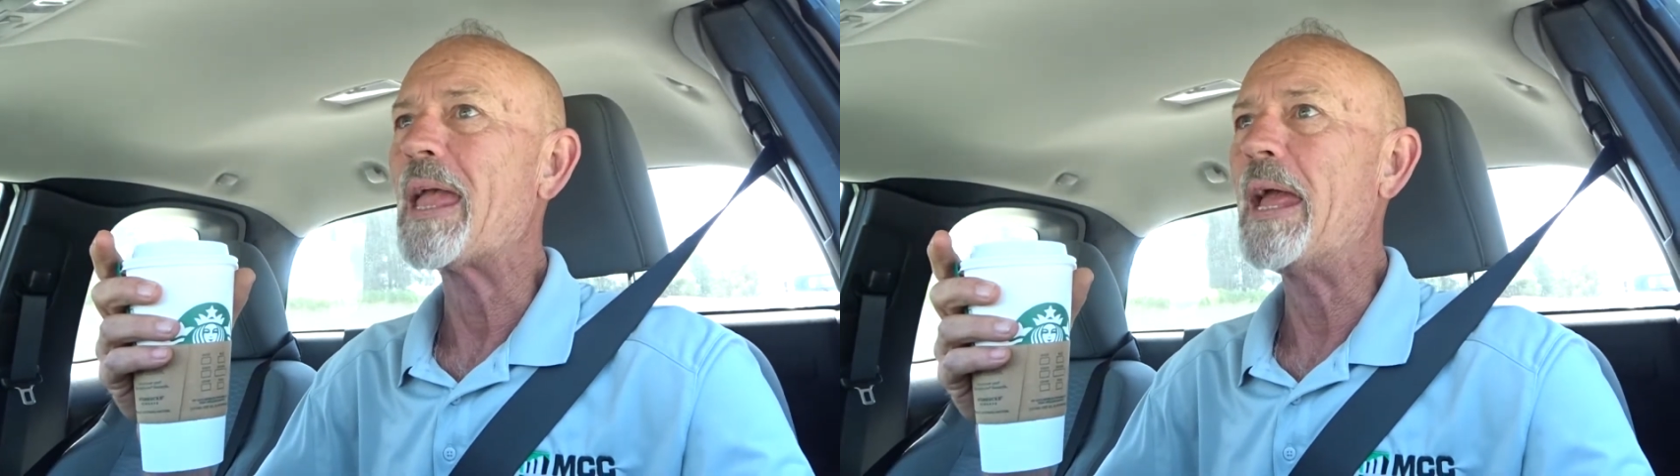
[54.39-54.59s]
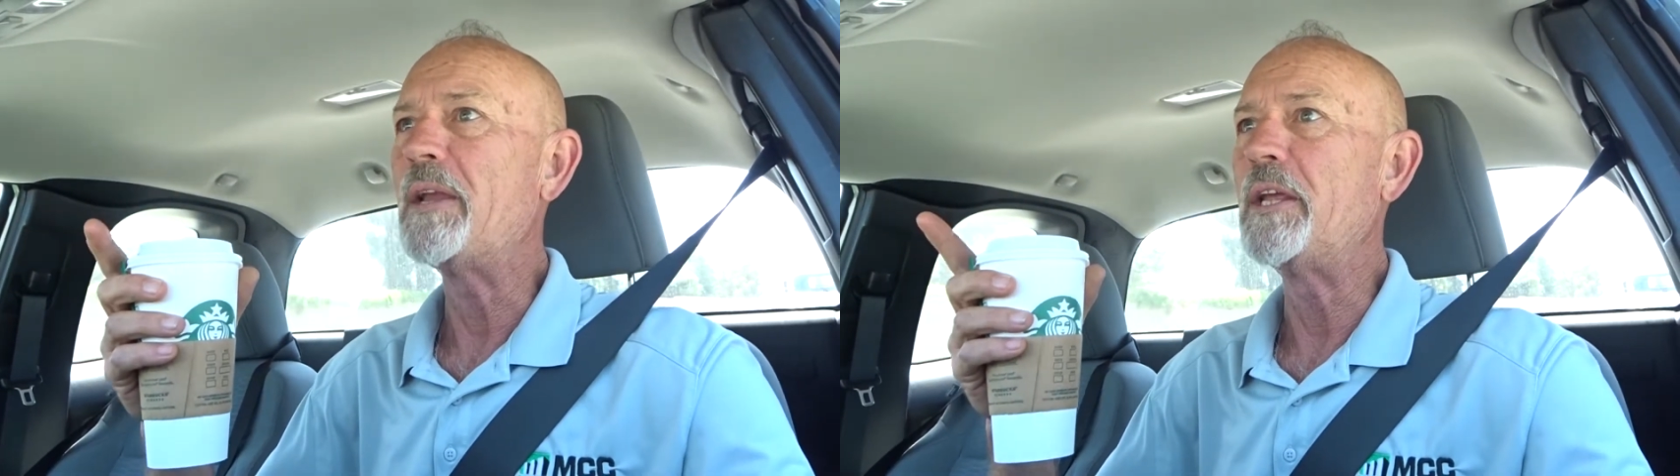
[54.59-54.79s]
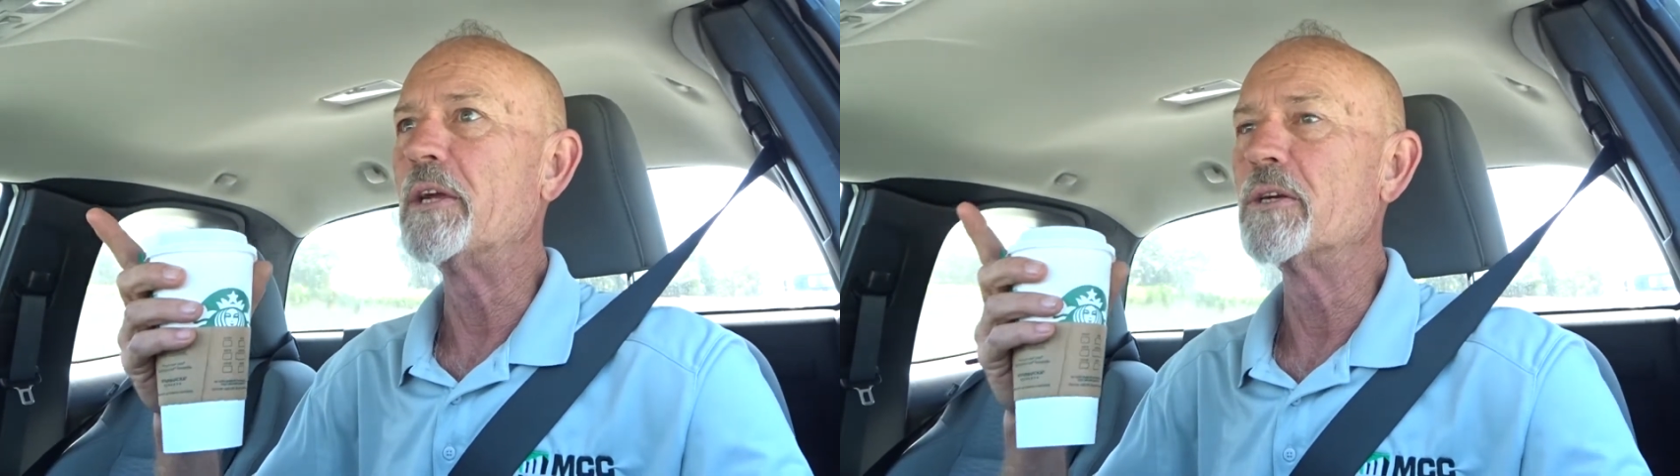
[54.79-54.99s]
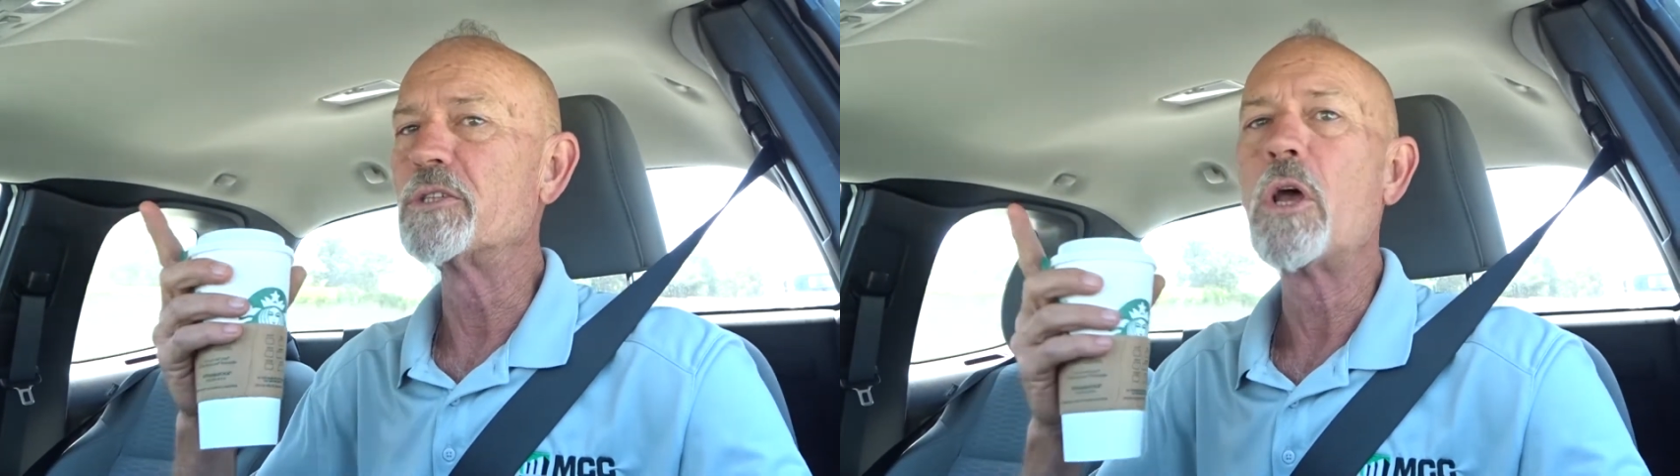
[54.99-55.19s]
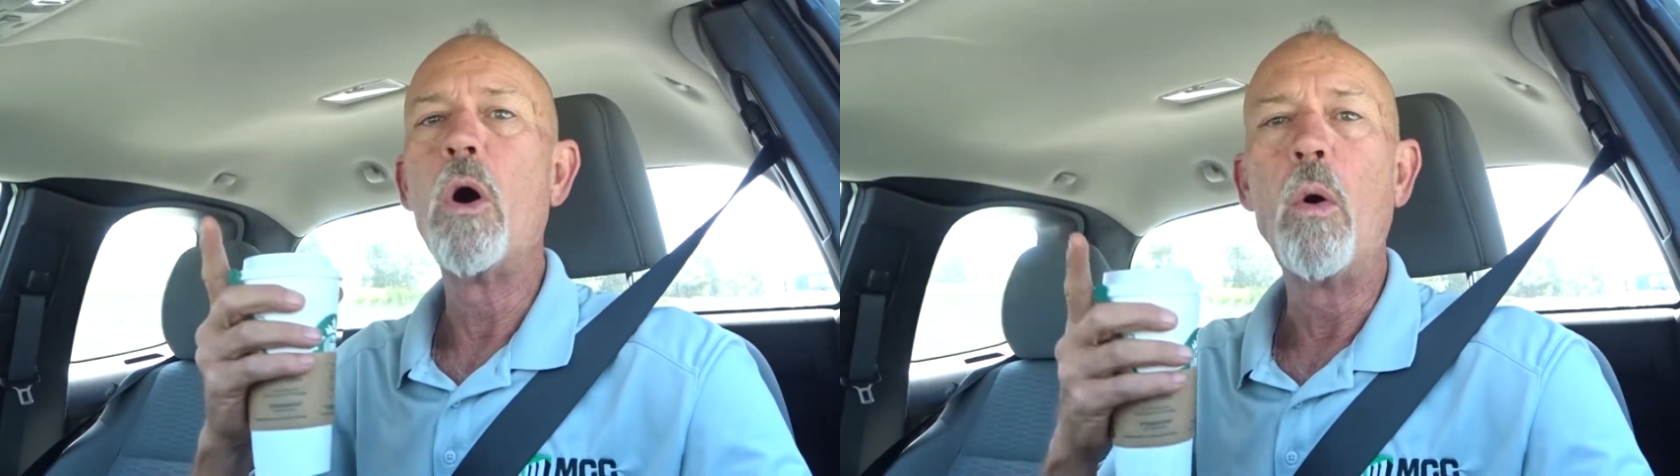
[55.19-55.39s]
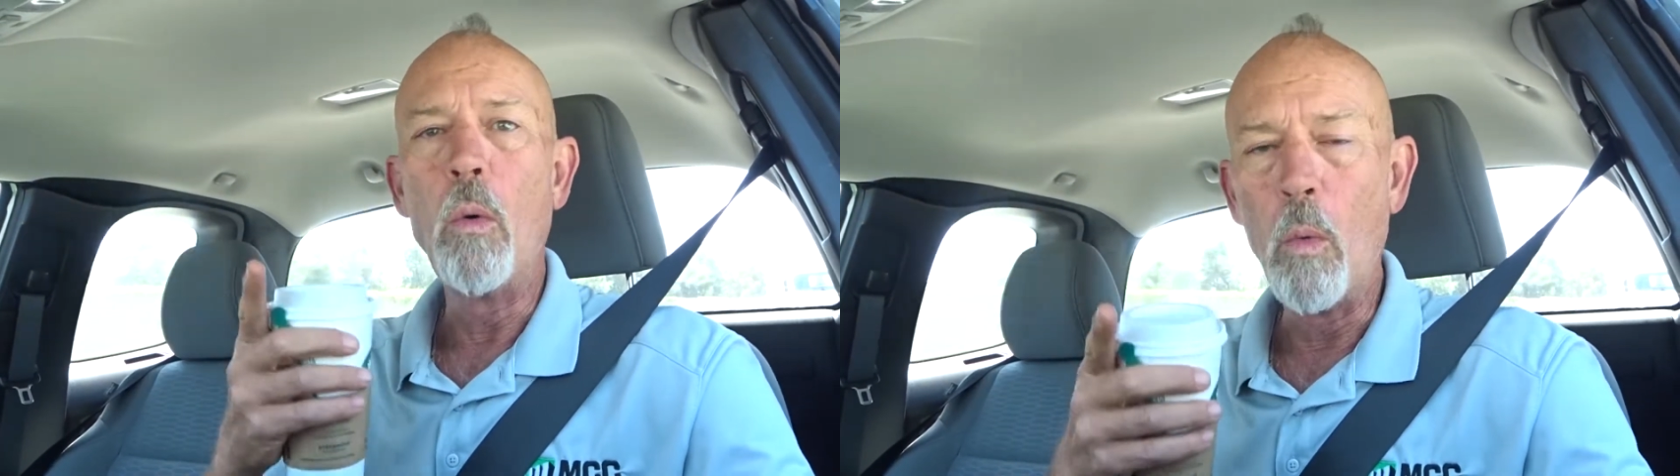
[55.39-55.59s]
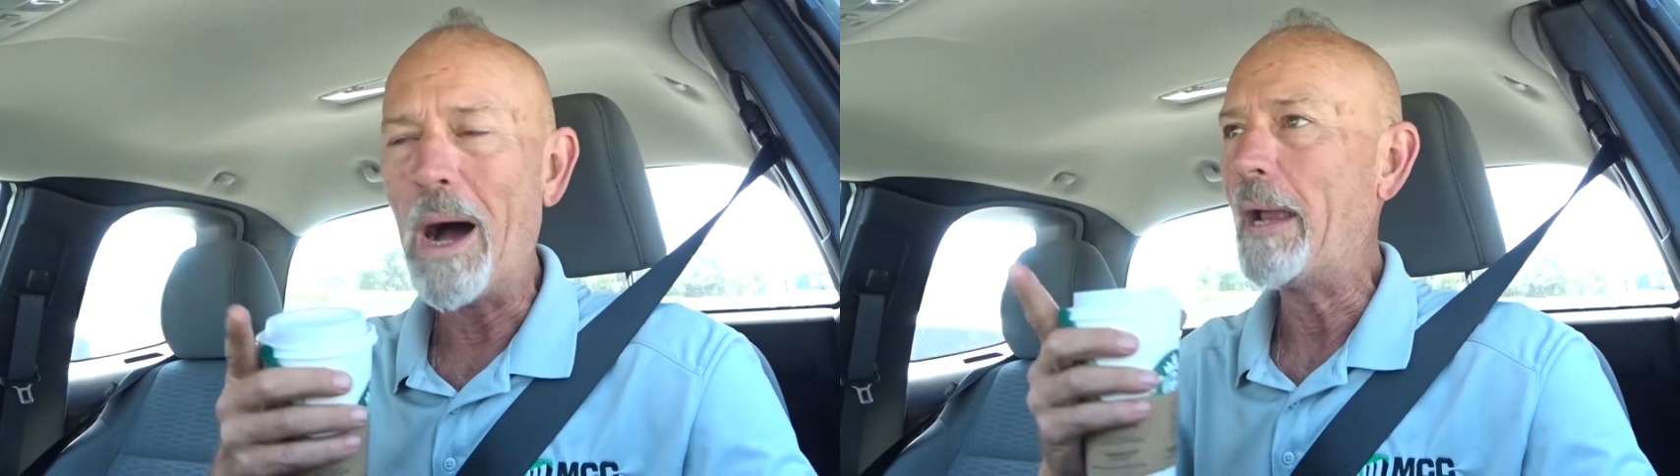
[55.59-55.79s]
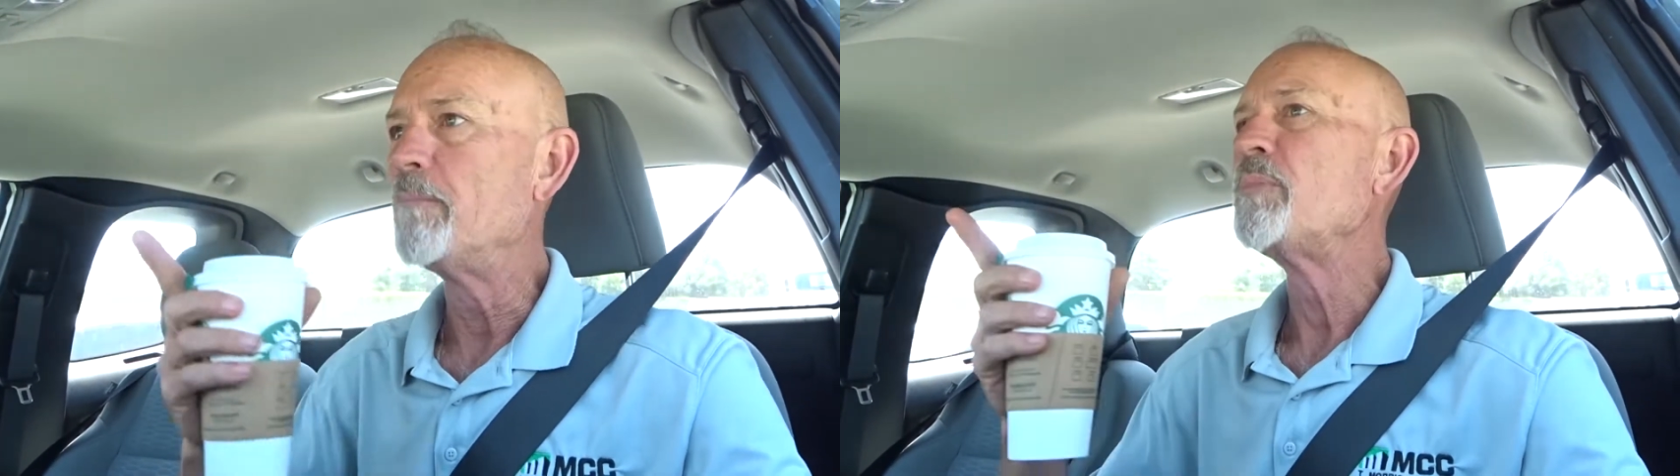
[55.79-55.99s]
And here's
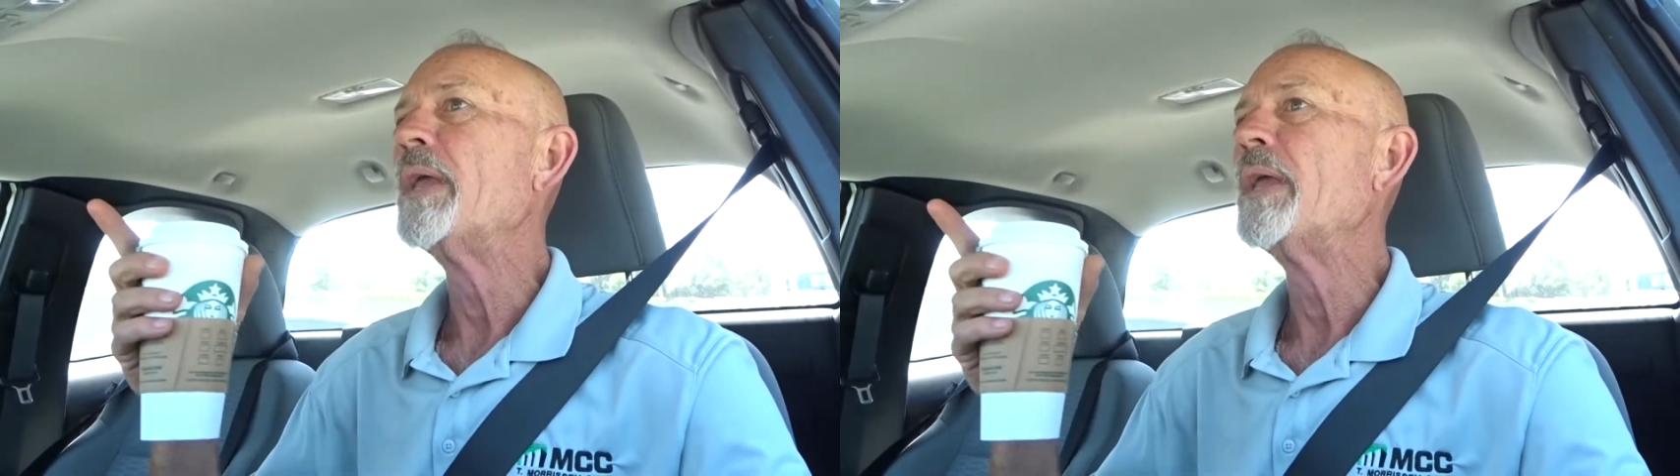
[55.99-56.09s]
why.